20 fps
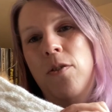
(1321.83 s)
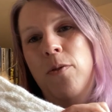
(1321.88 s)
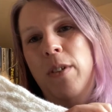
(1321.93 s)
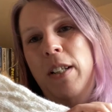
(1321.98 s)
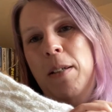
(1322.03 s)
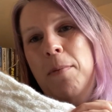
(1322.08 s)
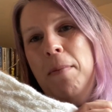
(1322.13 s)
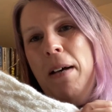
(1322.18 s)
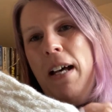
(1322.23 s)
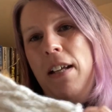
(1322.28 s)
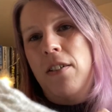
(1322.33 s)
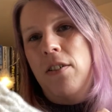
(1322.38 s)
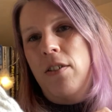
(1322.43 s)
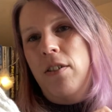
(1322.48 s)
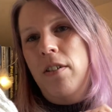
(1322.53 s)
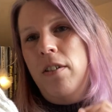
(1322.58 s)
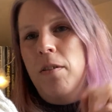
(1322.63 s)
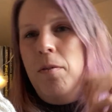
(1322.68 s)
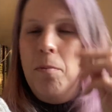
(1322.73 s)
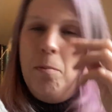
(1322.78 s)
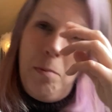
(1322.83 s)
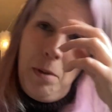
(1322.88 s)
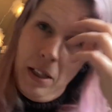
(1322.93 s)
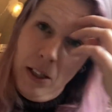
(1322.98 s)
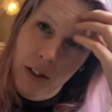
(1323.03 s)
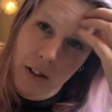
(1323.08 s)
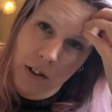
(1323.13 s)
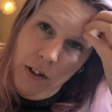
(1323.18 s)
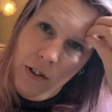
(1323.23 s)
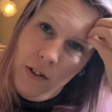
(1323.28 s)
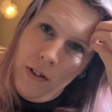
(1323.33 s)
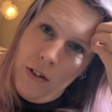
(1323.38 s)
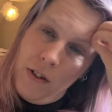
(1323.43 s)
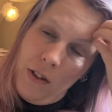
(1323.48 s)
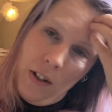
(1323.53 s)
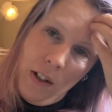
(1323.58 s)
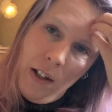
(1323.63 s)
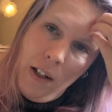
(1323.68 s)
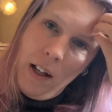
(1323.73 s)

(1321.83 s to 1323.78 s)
really matter, because